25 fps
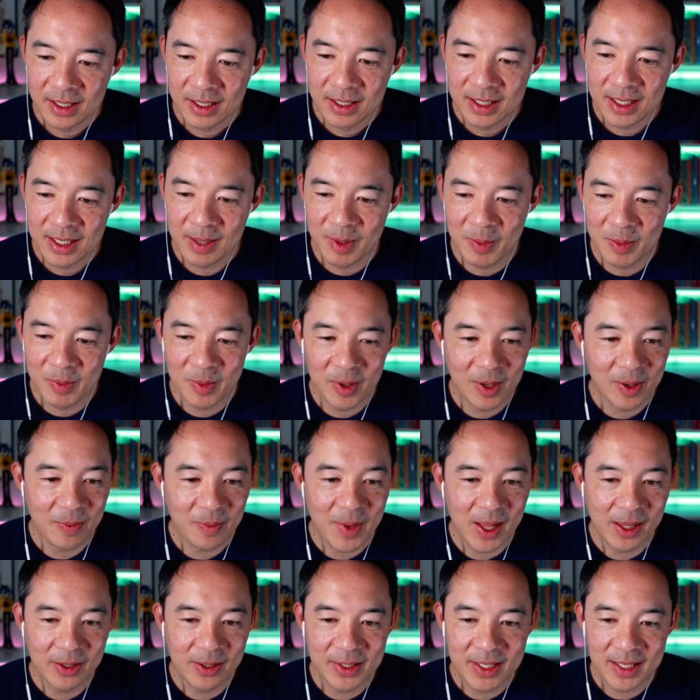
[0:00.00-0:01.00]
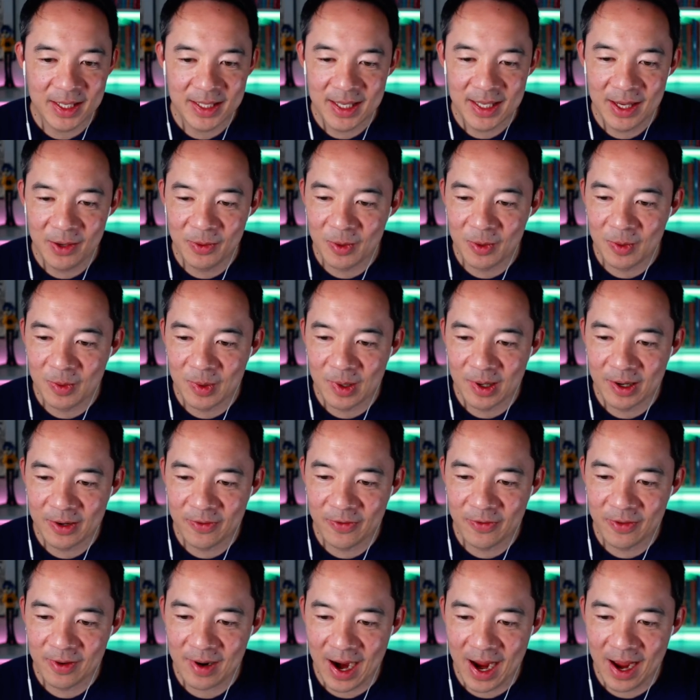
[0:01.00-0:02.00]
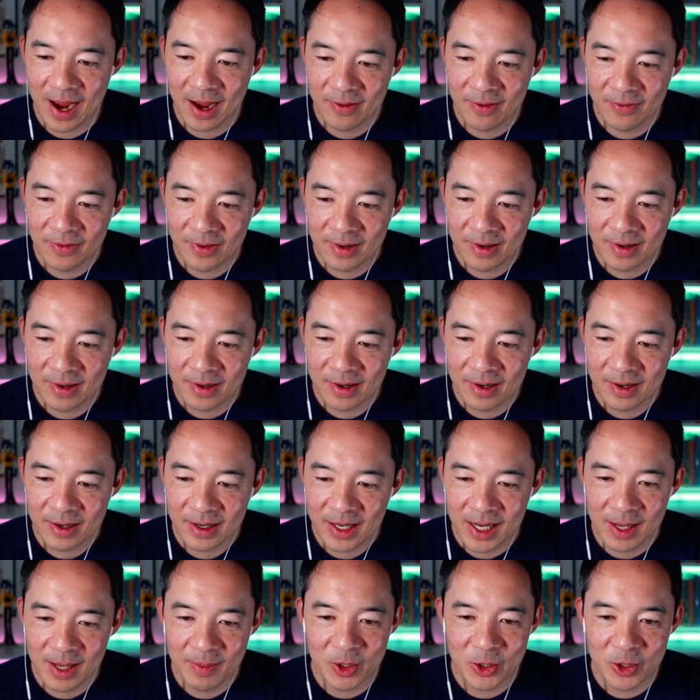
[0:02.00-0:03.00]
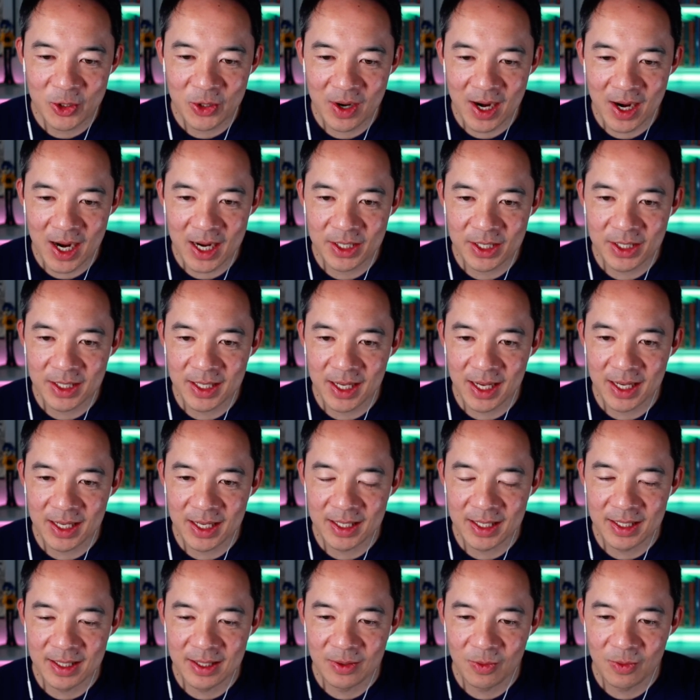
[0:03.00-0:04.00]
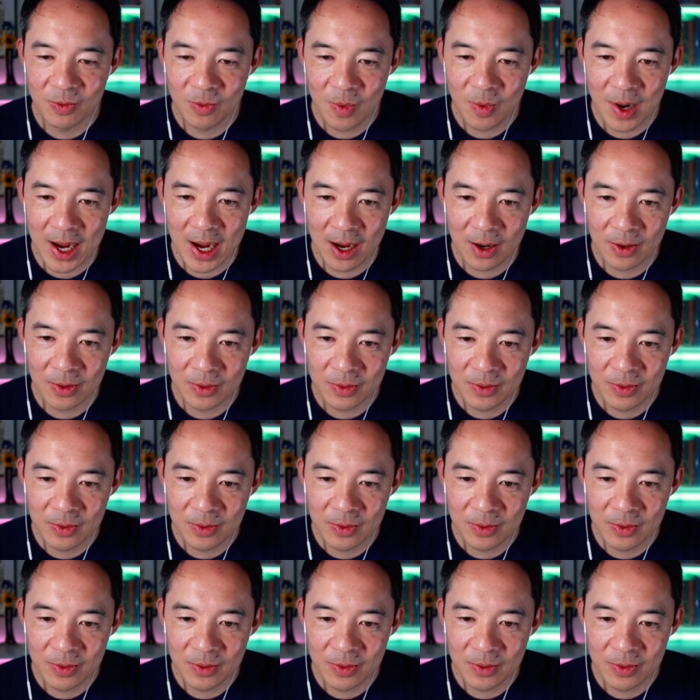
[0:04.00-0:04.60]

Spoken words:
Timmy Mello says he will work forever. Emo Trash says, wow,